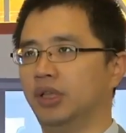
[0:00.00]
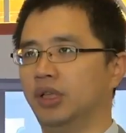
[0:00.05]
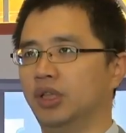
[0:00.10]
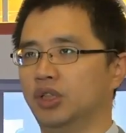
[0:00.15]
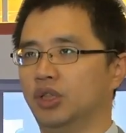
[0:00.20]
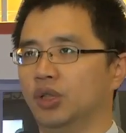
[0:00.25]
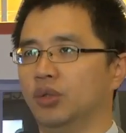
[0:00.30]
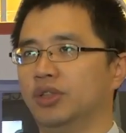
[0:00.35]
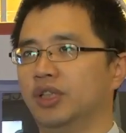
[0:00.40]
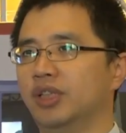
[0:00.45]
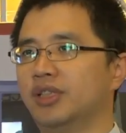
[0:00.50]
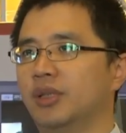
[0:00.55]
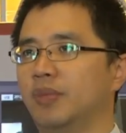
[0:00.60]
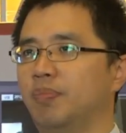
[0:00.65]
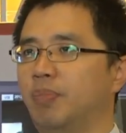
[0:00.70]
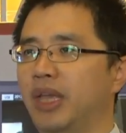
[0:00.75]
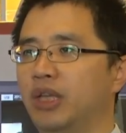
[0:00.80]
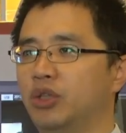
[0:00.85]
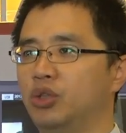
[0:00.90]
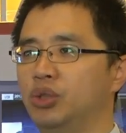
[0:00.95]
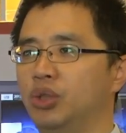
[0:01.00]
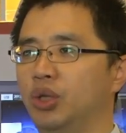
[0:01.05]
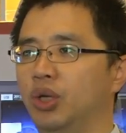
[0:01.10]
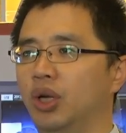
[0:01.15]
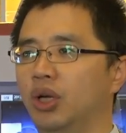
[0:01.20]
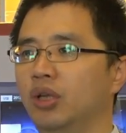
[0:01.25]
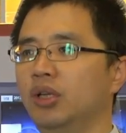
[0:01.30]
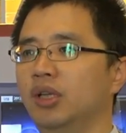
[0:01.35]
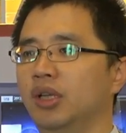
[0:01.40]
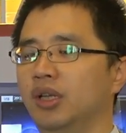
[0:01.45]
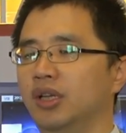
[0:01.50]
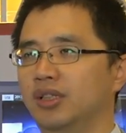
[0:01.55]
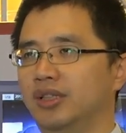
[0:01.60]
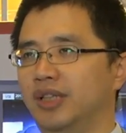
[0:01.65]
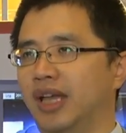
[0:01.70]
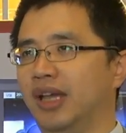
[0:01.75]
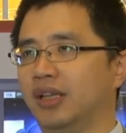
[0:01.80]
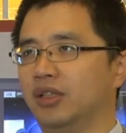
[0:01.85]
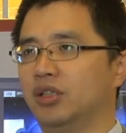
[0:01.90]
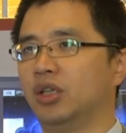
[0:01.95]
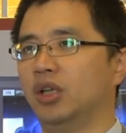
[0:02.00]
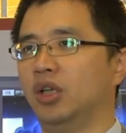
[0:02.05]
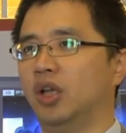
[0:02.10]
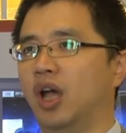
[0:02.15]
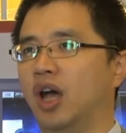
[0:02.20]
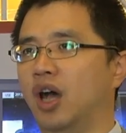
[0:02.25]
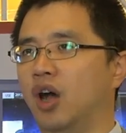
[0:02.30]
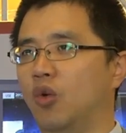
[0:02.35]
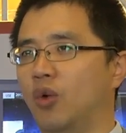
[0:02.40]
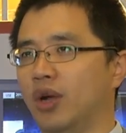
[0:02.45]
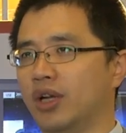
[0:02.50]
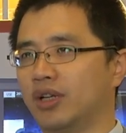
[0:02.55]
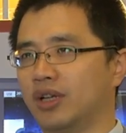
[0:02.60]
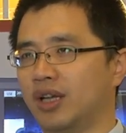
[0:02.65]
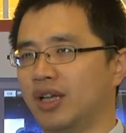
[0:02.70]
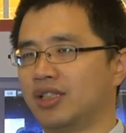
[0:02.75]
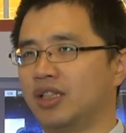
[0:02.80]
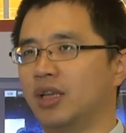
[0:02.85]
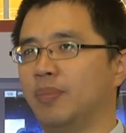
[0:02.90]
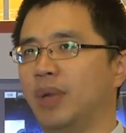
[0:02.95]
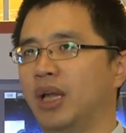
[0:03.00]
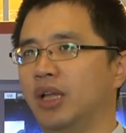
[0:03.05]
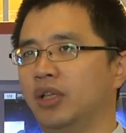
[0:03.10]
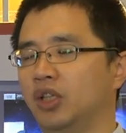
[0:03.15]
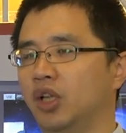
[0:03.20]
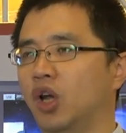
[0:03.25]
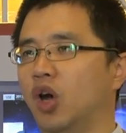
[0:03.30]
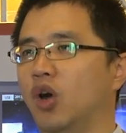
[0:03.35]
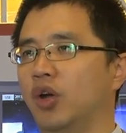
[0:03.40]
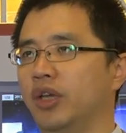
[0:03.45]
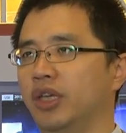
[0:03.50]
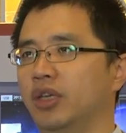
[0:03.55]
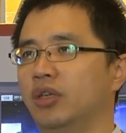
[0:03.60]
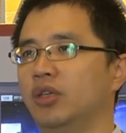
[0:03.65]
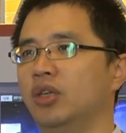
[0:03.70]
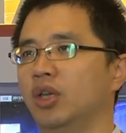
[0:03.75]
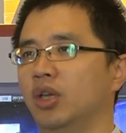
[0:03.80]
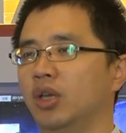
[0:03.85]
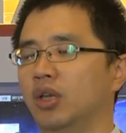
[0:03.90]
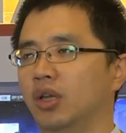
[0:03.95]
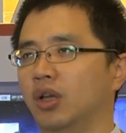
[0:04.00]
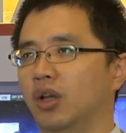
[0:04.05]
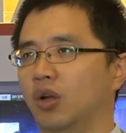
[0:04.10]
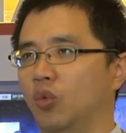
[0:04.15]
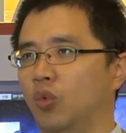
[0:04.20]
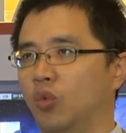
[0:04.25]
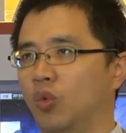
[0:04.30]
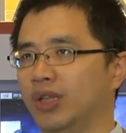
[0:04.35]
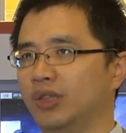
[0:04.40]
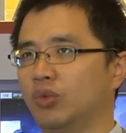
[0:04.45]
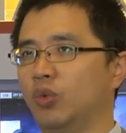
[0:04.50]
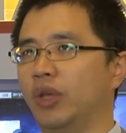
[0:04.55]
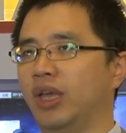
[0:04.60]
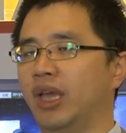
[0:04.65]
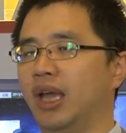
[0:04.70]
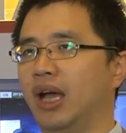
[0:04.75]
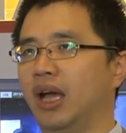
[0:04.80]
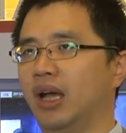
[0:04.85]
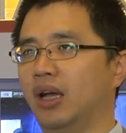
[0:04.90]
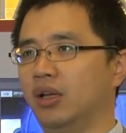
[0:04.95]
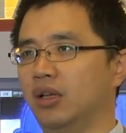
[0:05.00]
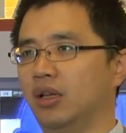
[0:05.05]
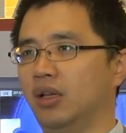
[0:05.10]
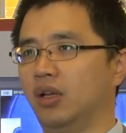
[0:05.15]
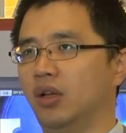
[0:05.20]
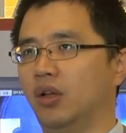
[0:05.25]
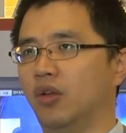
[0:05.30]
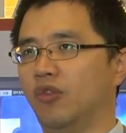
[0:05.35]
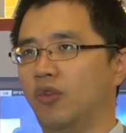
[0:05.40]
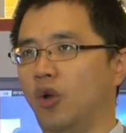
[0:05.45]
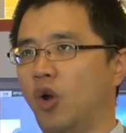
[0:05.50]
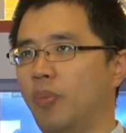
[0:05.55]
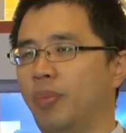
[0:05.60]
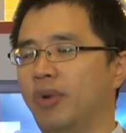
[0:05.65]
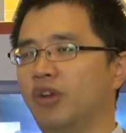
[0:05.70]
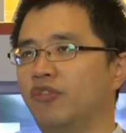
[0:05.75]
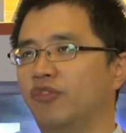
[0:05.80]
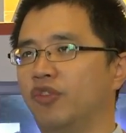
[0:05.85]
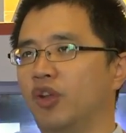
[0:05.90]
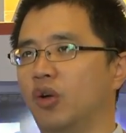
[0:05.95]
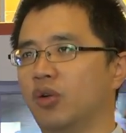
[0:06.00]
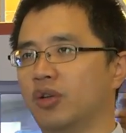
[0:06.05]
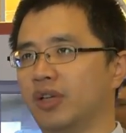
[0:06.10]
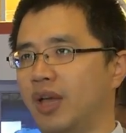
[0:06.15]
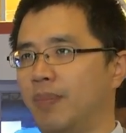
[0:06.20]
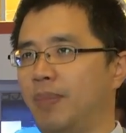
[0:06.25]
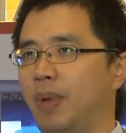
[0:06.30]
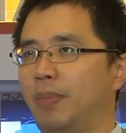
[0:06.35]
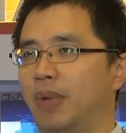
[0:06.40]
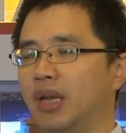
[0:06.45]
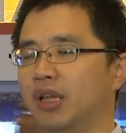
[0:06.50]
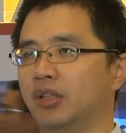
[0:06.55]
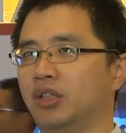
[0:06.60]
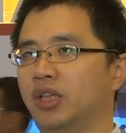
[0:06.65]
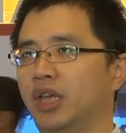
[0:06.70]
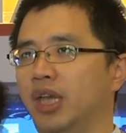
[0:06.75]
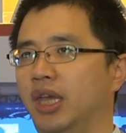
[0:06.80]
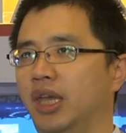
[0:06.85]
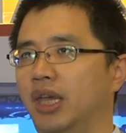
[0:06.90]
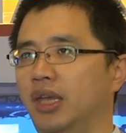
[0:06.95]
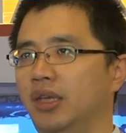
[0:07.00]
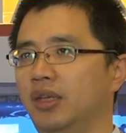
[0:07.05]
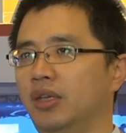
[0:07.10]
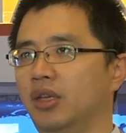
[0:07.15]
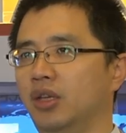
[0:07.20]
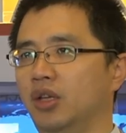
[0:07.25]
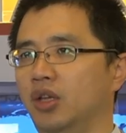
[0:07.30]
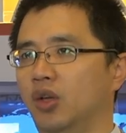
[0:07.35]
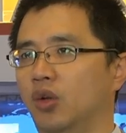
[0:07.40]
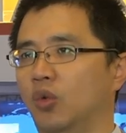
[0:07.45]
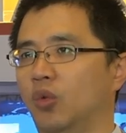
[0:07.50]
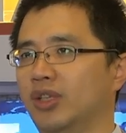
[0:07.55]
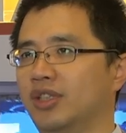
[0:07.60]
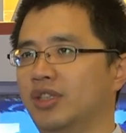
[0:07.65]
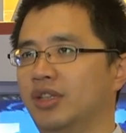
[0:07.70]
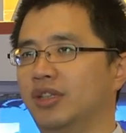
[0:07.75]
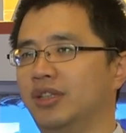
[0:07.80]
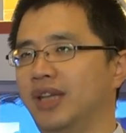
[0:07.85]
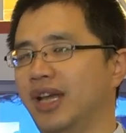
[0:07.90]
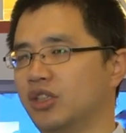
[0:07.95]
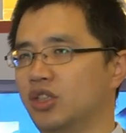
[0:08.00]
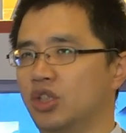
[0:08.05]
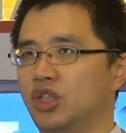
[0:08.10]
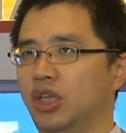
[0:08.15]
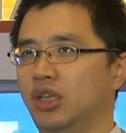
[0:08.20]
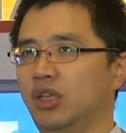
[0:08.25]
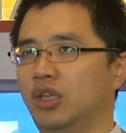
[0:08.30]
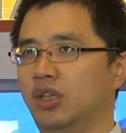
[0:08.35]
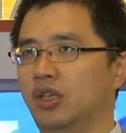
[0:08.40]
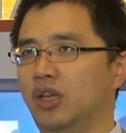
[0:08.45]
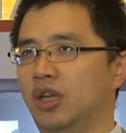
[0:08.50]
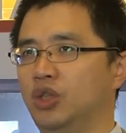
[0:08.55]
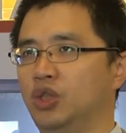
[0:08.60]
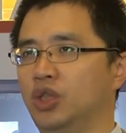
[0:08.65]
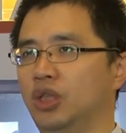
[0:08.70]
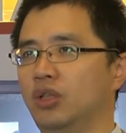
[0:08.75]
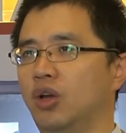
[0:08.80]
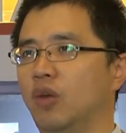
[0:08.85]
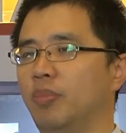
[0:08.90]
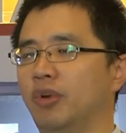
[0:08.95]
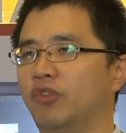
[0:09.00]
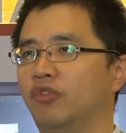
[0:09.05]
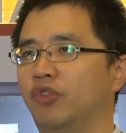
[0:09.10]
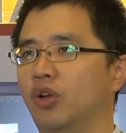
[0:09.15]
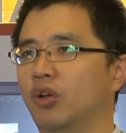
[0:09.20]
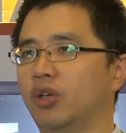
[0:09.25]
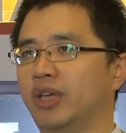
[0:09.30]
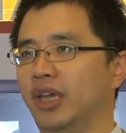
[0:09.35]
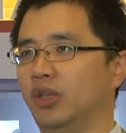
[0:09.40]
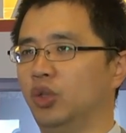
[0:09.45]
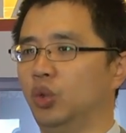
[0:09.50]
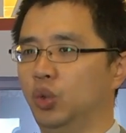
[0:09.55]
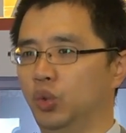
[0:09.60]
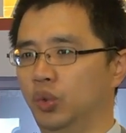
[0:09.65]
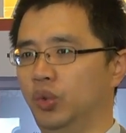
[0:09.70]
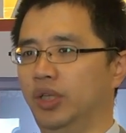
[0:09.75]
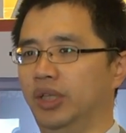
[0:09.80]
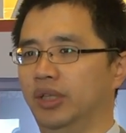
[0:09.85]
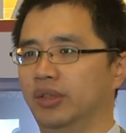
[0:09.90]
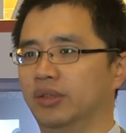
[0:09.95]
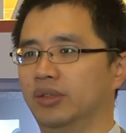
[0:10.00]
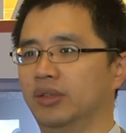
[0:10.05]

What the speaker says: So this makes sure that our customer knowing what we are open flow capability, what's the next generation open flow can do.